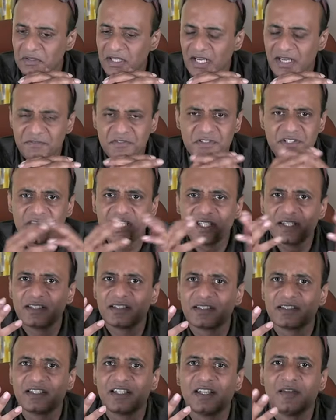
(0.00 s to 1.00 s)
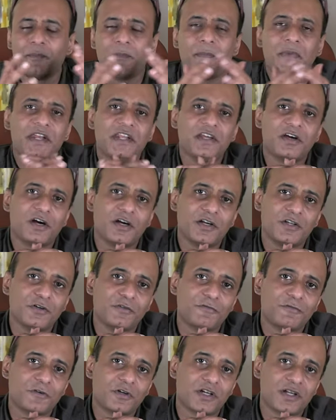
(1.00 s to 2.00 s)
I've seen in many
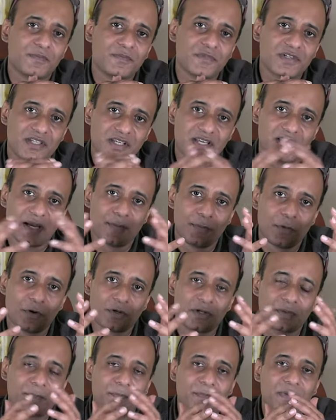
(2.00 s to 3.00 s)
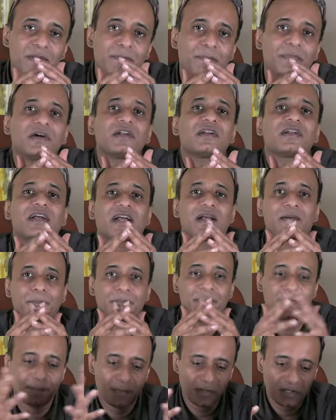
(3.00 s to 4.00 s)
audio forums about people
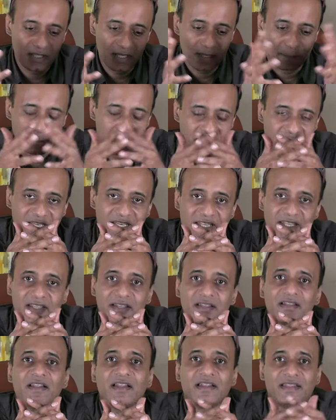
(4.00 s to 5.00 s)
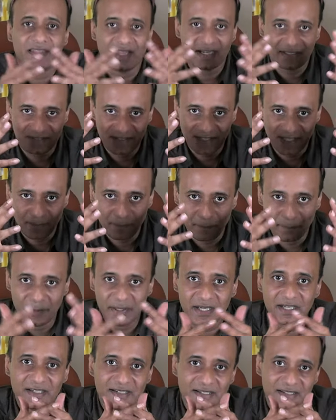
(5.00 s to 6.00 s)
people complaining that their
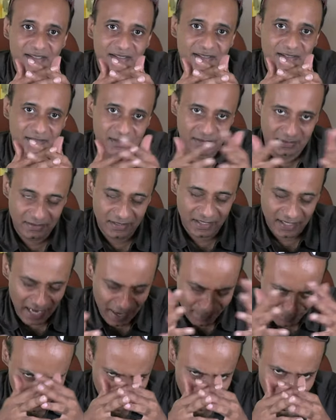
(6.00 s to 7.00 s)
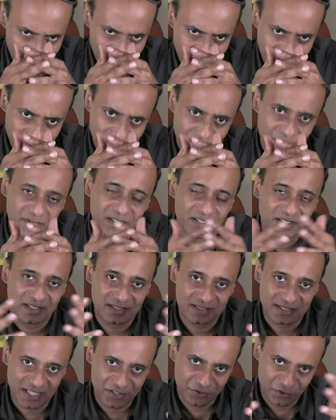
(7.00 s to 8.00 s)
build, their amplifier
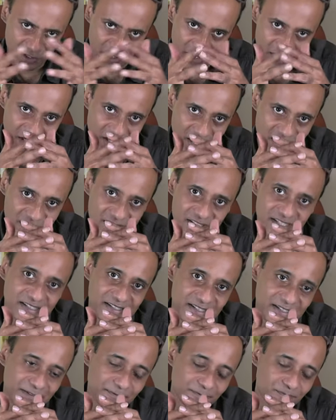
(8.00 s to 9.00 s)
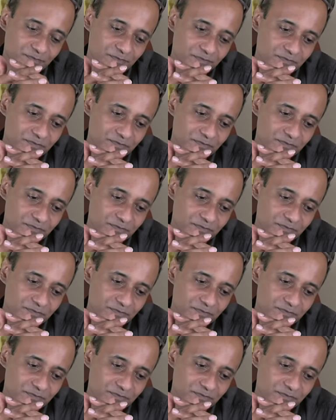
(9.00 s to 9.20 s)
is actually oscillating.